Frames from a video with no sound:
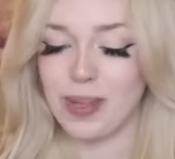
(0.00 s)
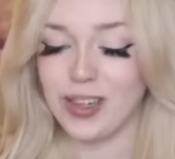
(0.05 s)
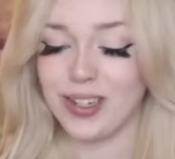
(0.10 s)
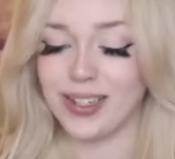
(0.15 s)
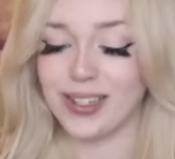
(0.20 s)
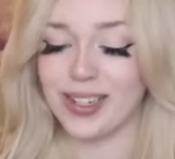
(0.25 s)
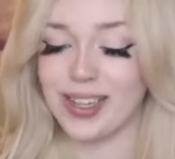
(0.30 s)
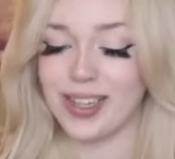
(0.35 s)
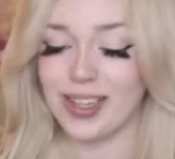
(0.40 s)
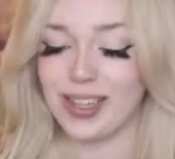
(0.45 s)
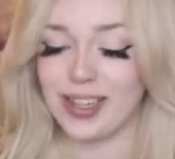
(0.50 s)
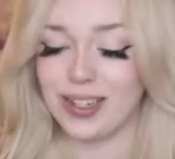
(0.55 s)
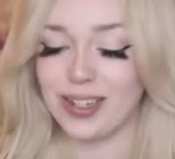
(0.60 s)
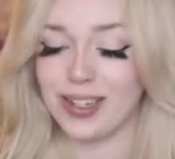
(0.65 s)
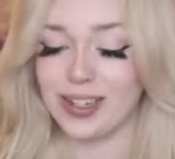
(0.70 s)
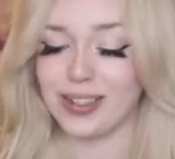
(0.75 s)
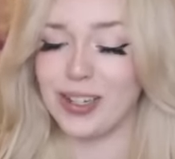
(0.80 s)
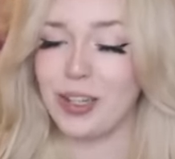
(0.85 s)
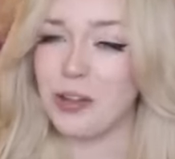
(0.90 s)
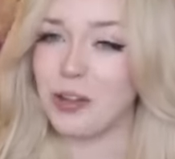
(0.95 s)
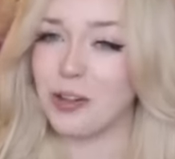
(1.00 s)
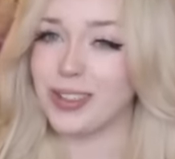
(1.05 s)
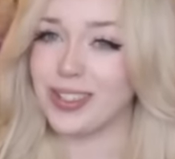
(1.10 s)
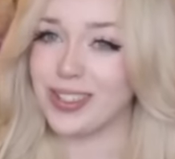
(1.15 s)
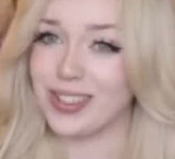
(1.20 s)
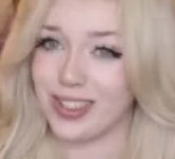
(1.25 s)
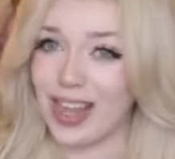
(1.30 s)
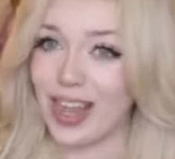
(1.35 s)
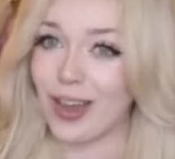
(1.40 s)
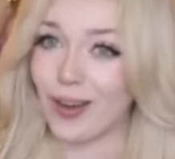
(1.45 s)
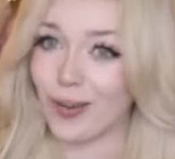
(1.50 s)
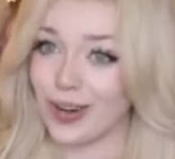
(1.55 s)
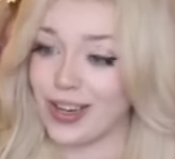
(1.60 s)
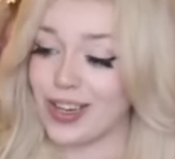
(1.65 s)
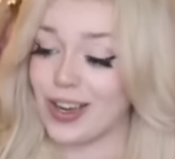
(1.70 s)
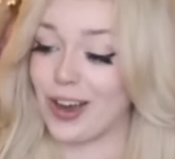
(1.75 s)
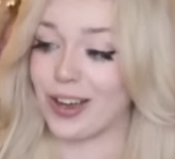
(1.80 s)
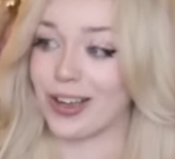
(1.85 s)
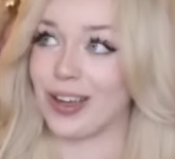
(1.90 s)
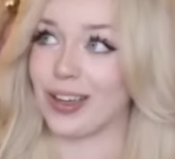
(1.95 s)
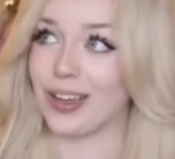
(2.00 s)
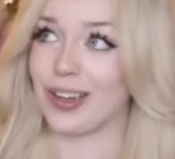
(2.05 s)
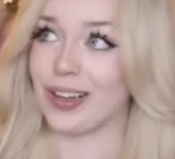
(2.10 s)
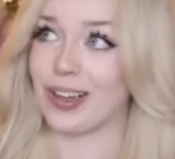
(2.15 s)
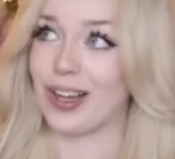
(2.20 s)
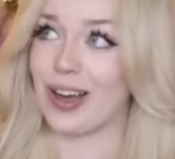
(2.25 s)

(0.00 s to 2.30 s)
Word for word: be looking a little scary, not gonna